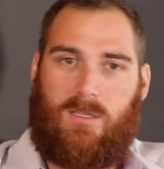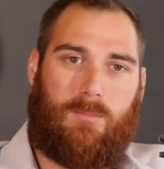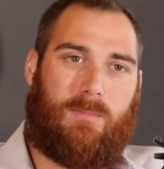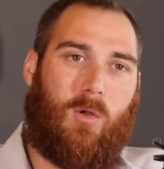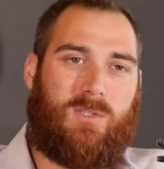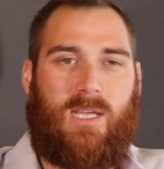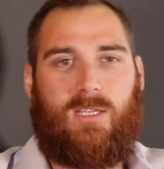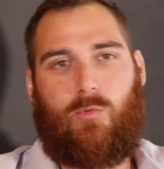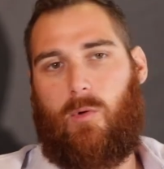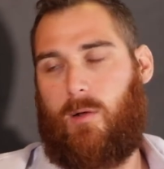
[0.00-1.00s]
Most
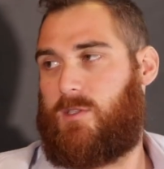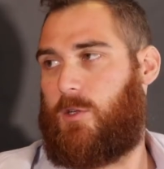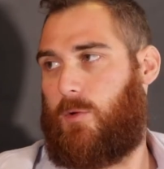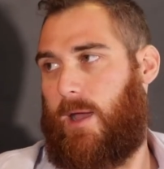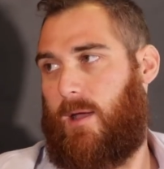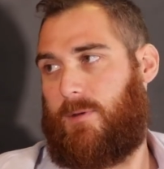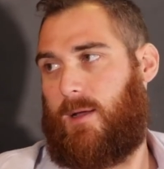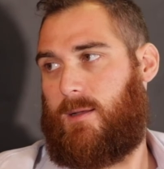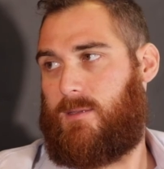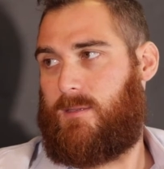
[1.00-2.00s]
days we were around 2.5
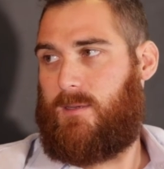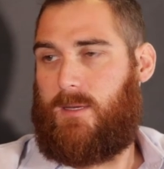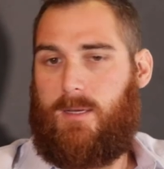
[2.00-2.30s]
knots.